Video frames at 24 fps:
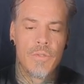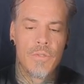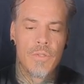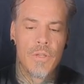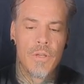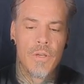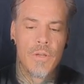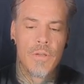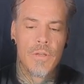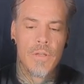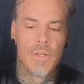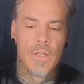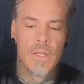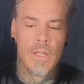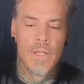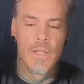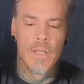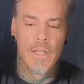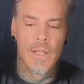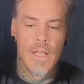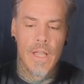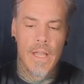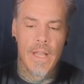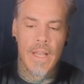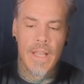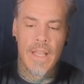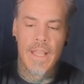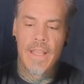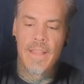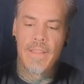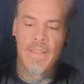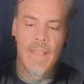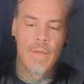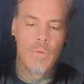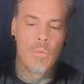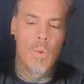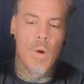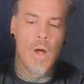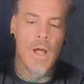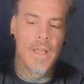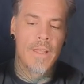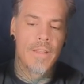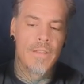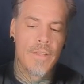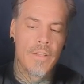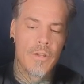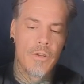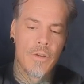So, and again, they
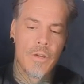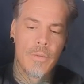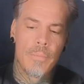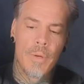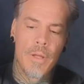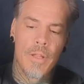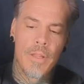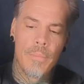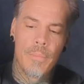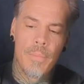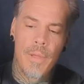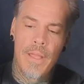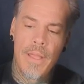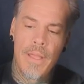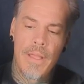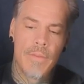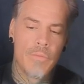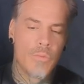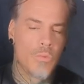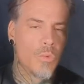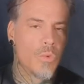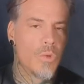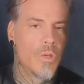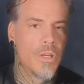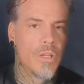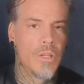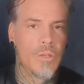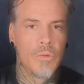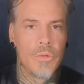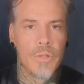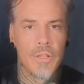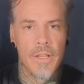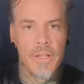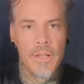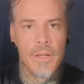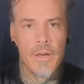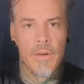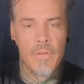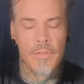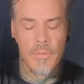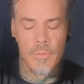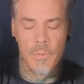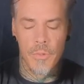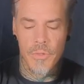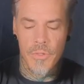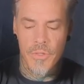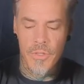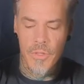widen the grip on the pen really, really
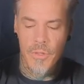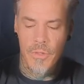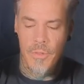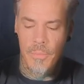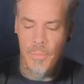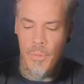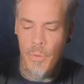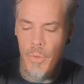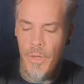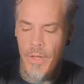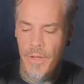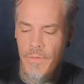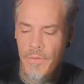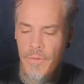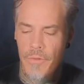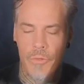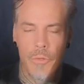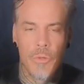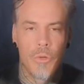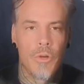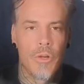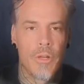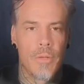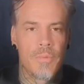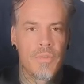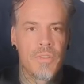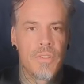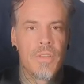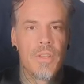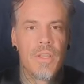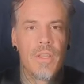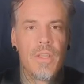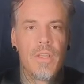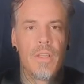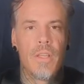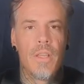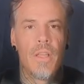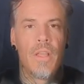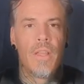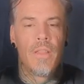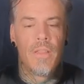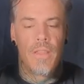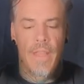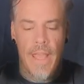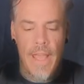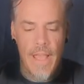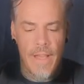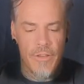comfortable. So the point of True Grips,
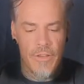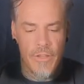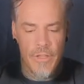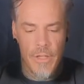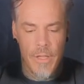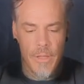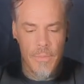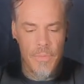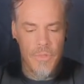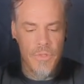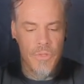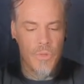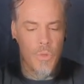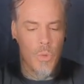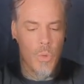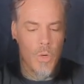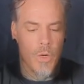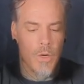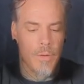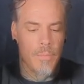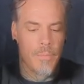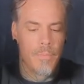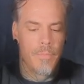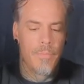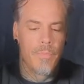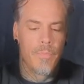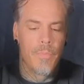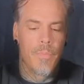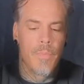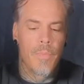they actually absorb